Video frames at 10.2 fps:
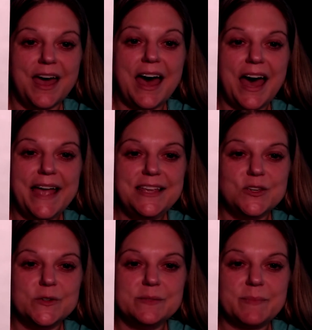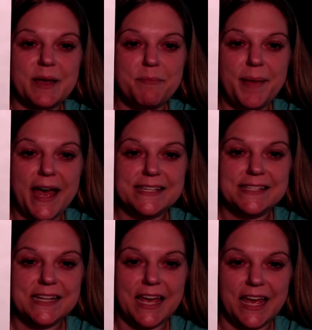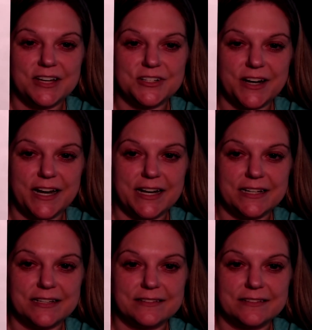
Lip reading: I used my best handwriting.